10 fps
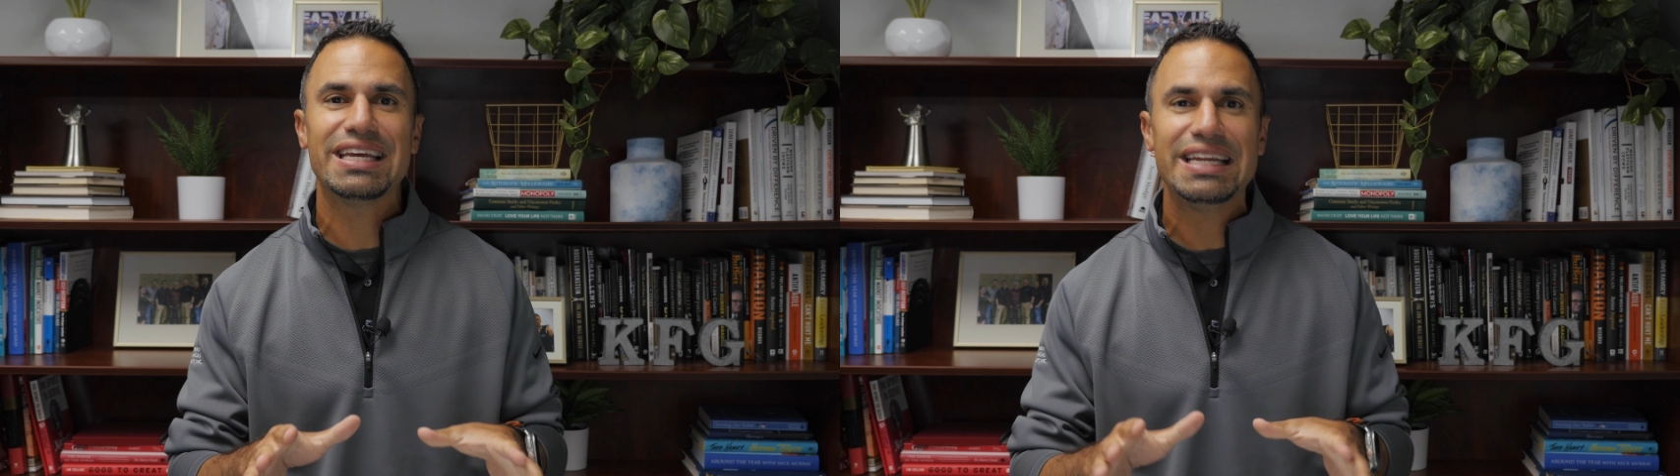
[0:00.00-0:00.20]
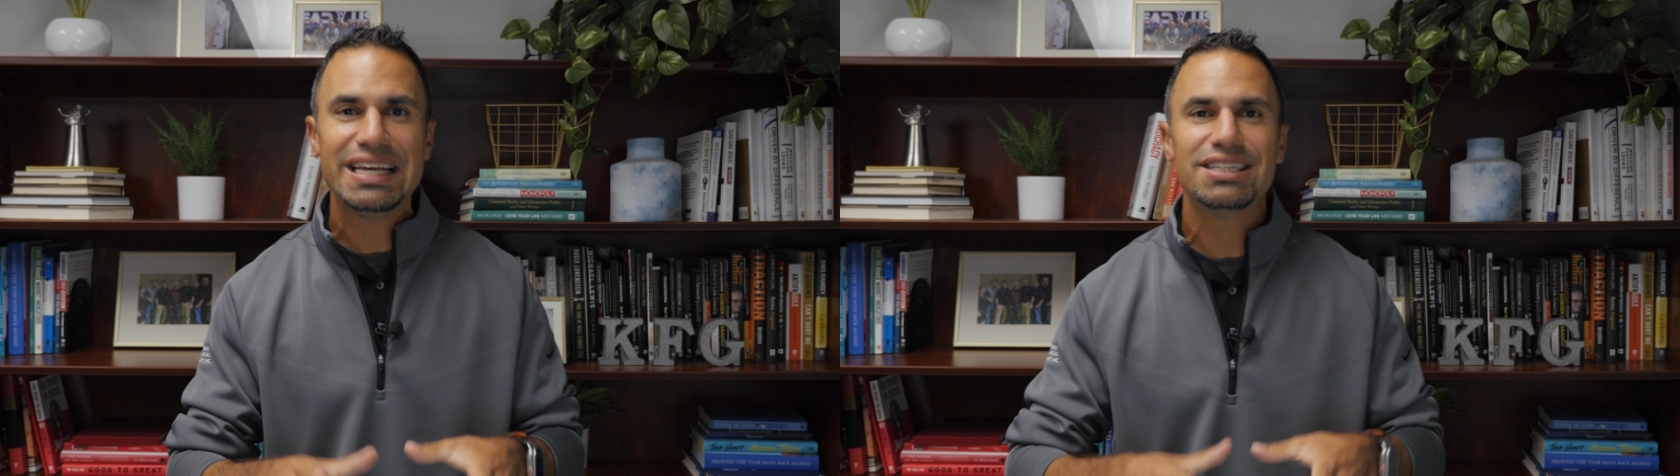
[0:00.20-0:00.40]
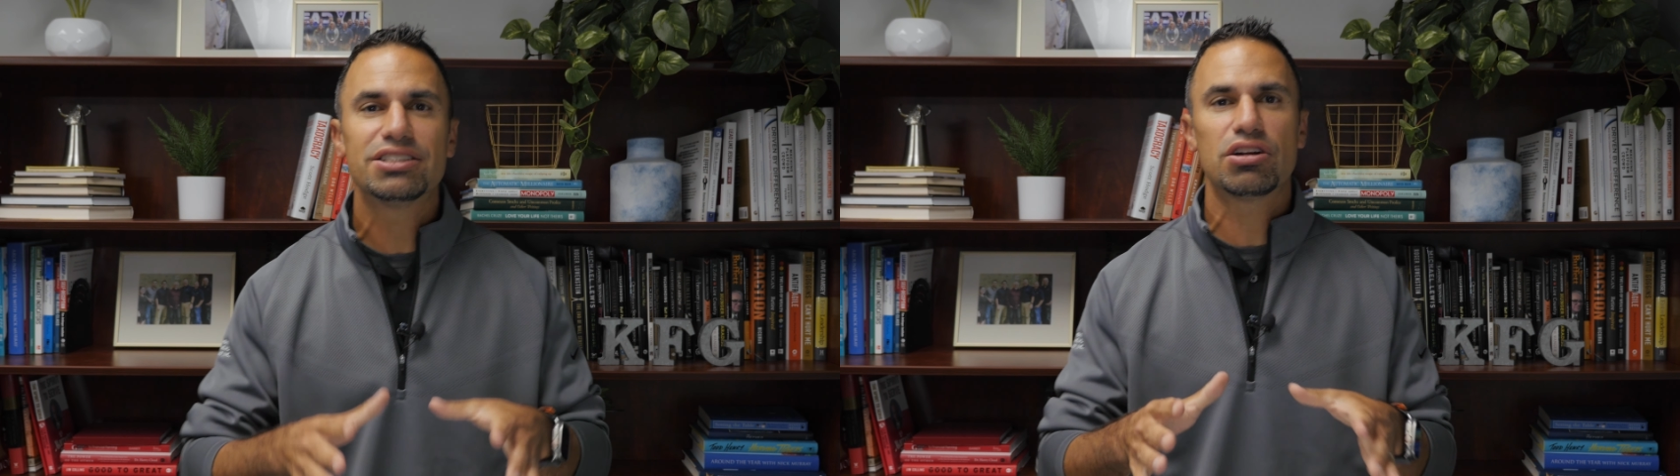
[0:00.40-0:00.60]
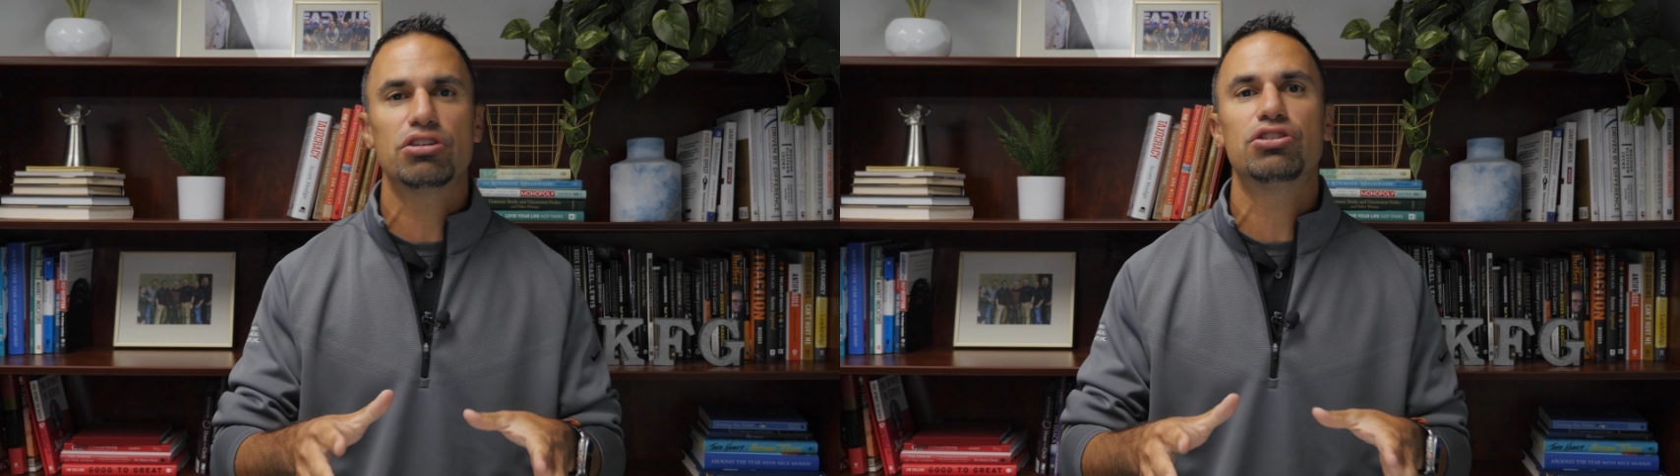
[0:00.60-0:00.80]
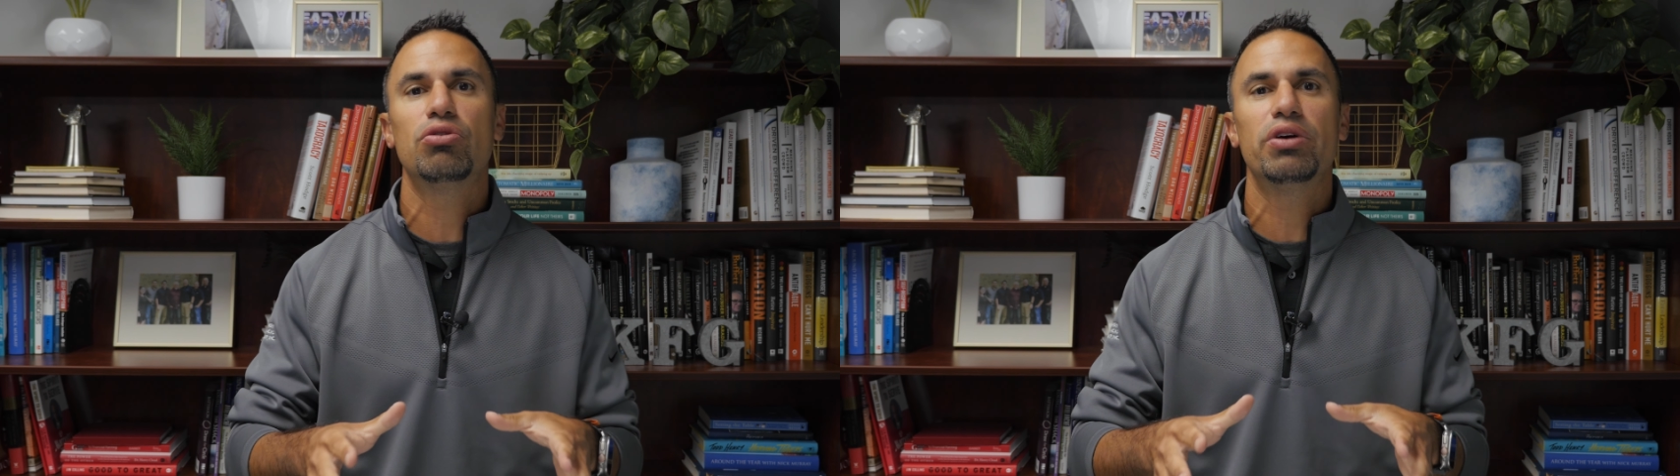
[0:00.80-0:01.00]
need to
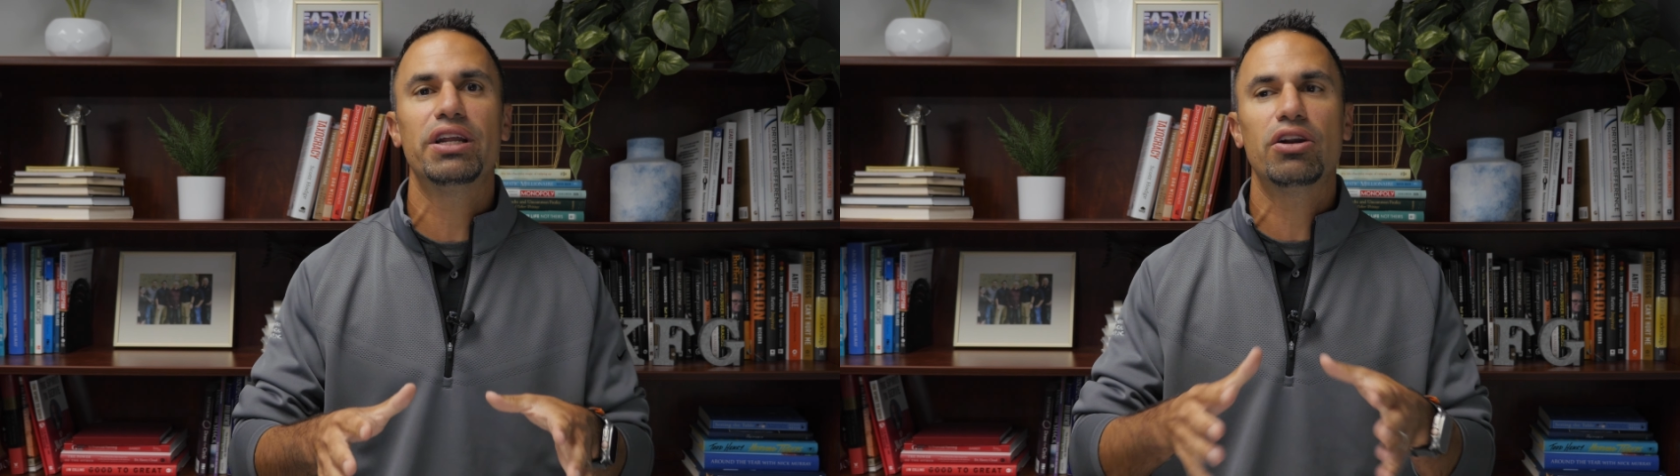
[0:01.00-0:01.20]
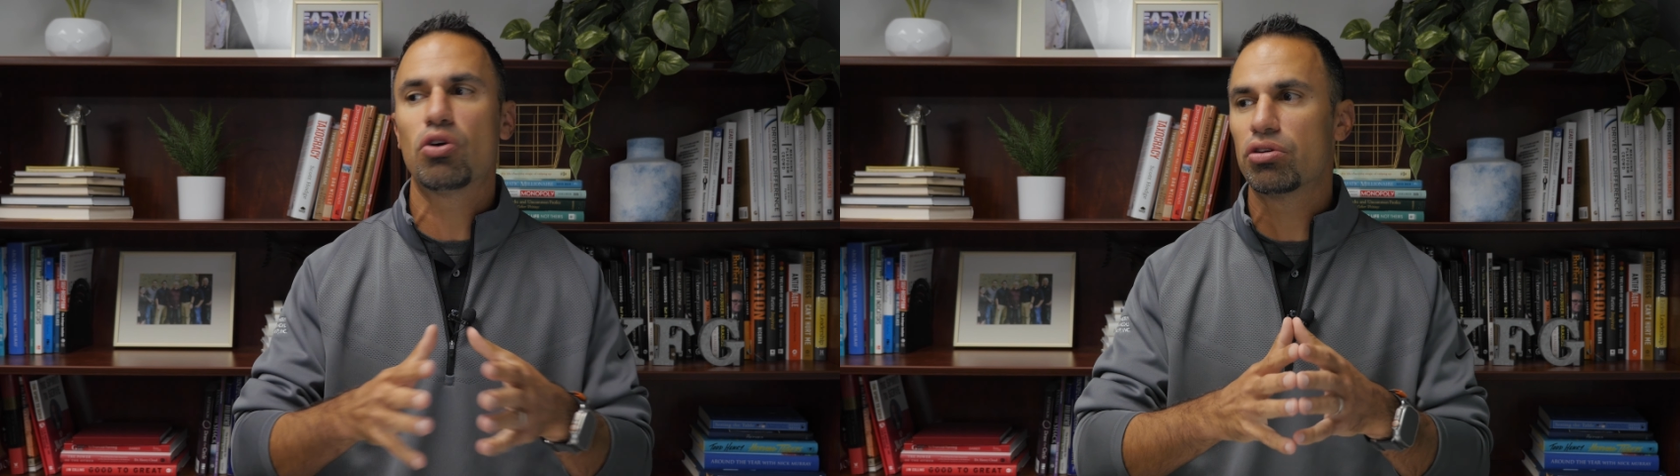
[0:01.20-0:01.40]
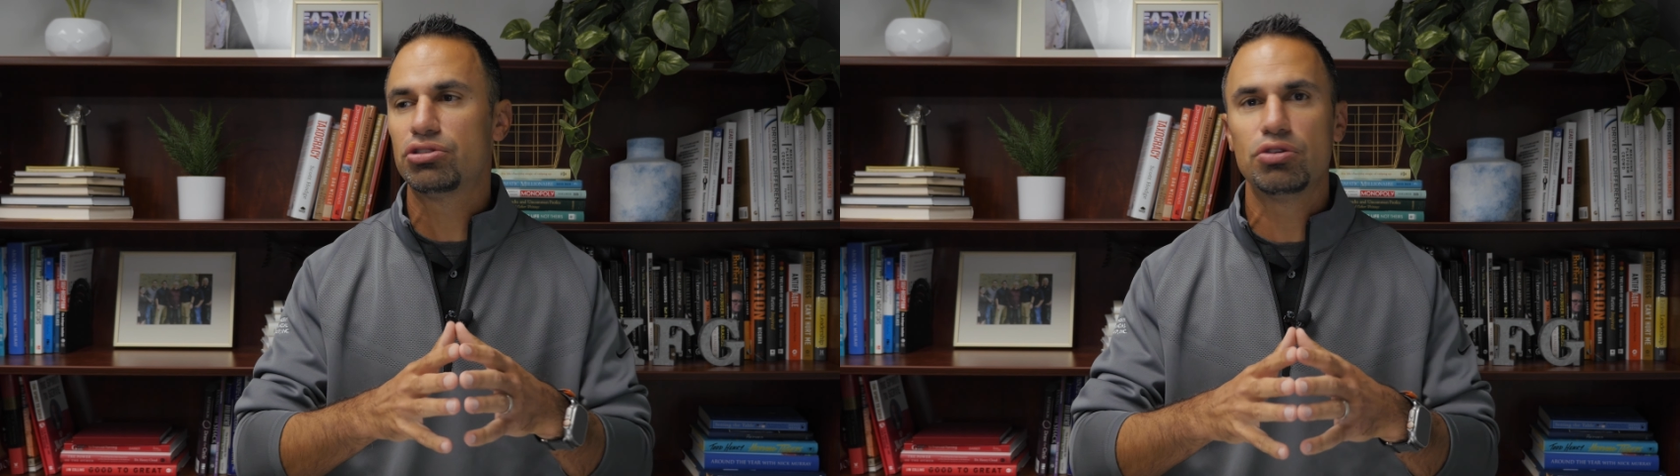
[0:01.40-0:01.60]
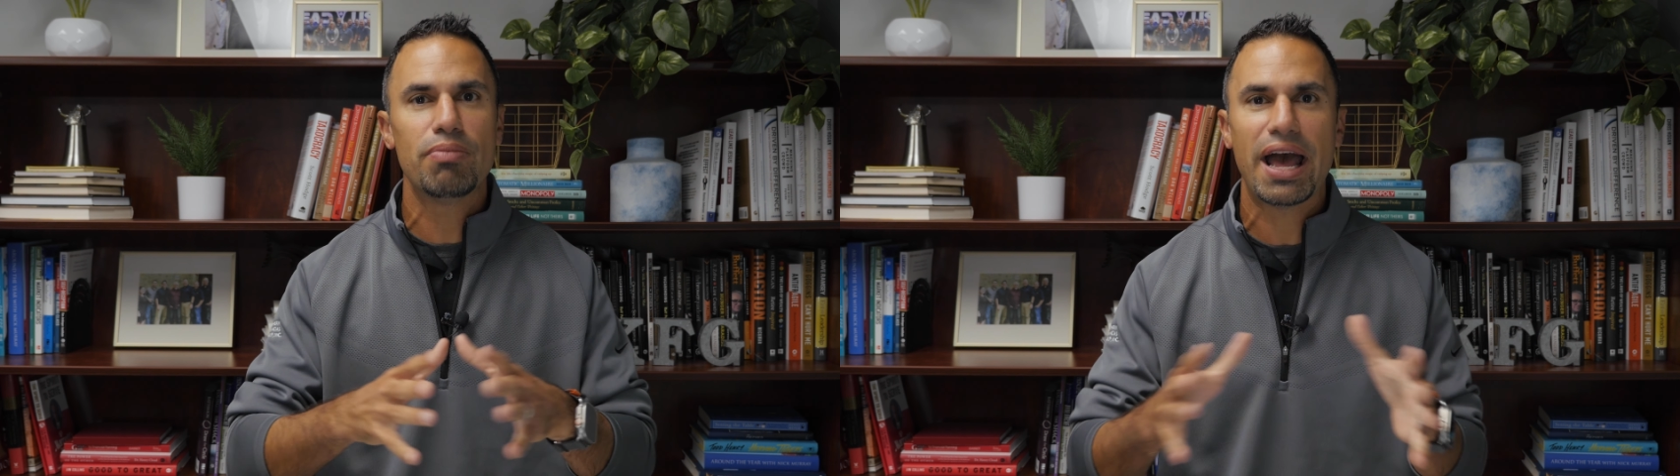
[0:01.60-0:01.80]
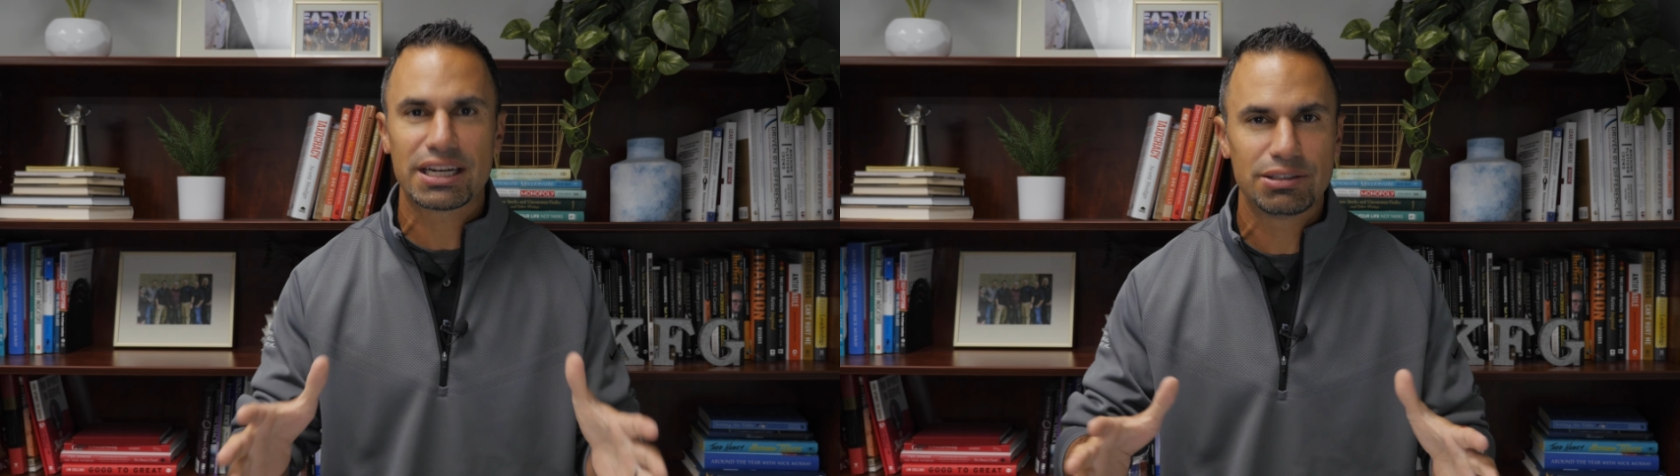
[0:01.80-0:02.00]
start doing in order to
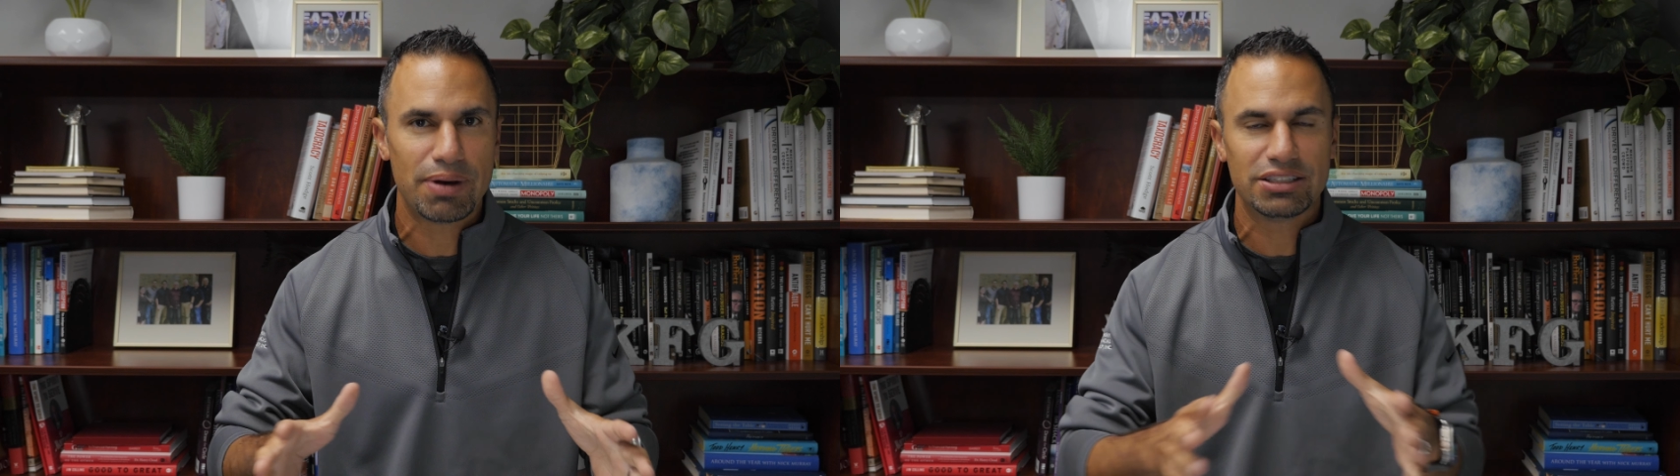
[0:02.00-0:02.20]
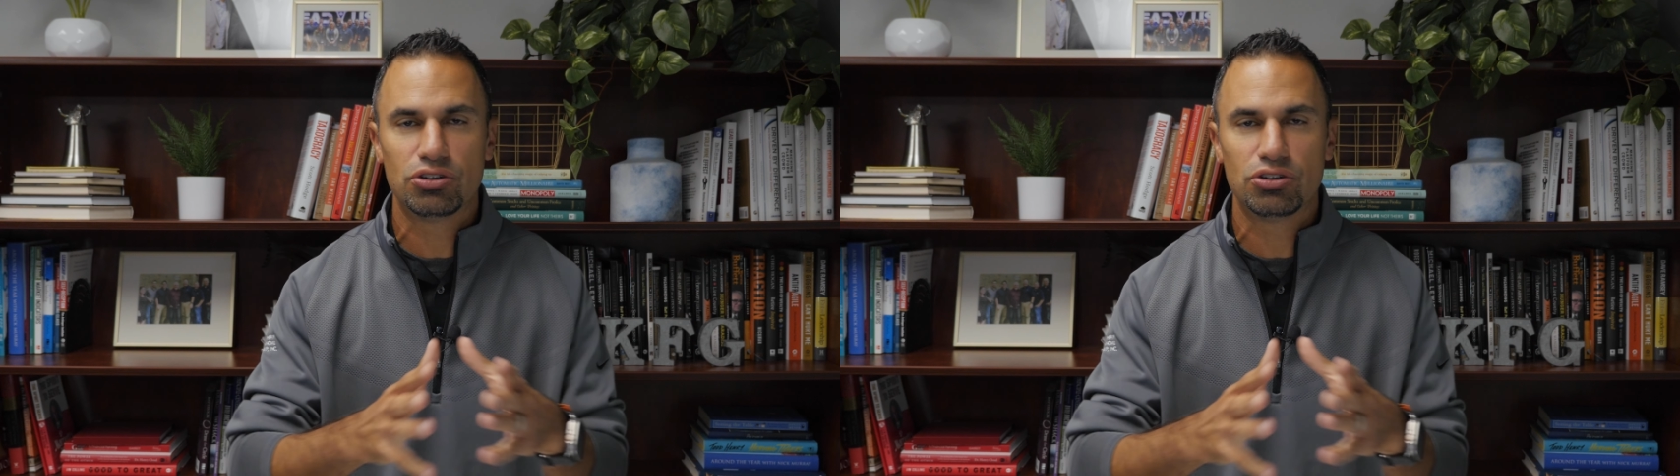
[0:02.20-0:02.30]
maximize,